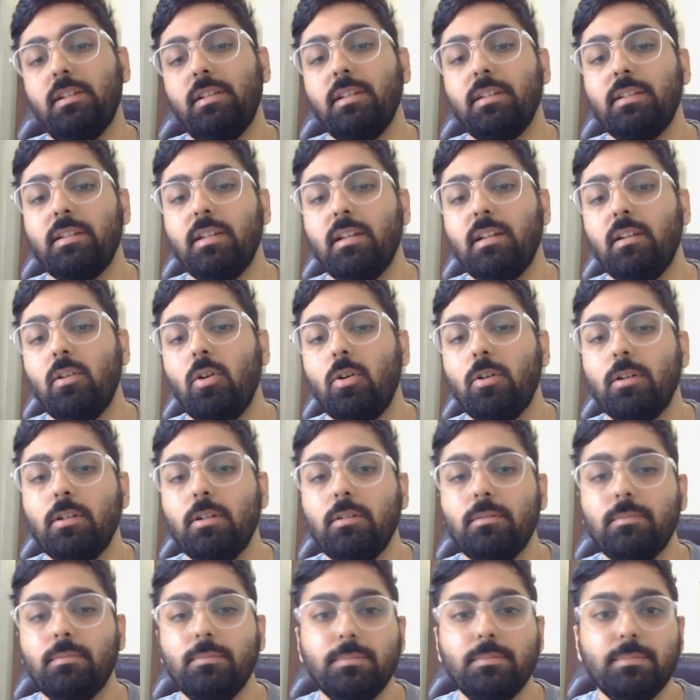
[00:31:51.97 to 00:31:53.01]
taking longer,
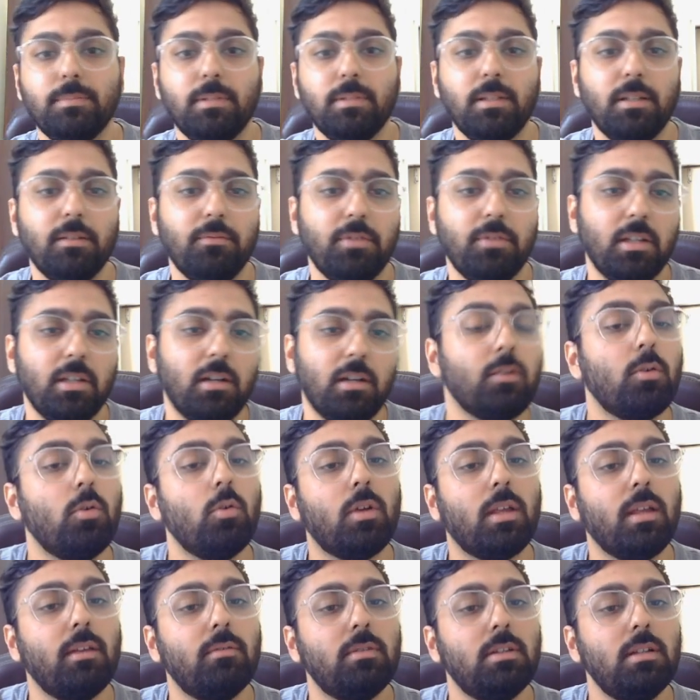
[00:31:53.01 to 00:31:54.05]
we are
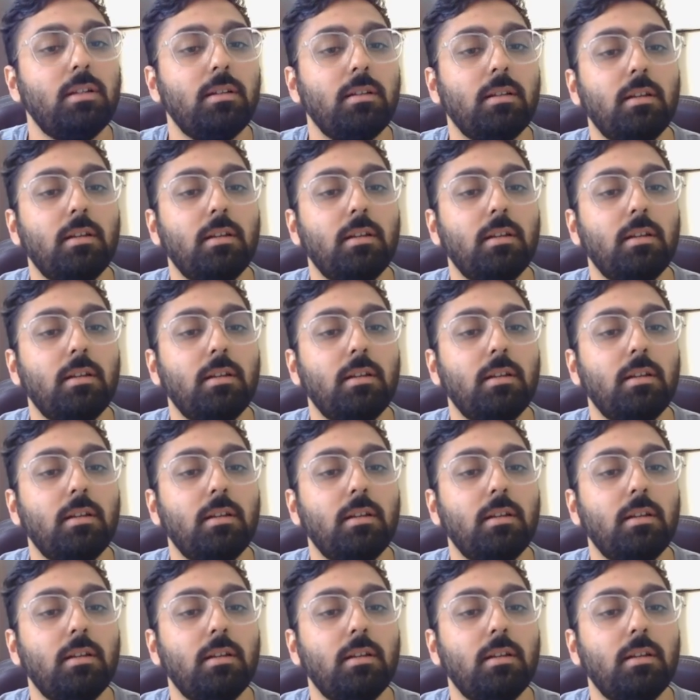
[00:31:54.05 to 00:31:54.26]
okay with it.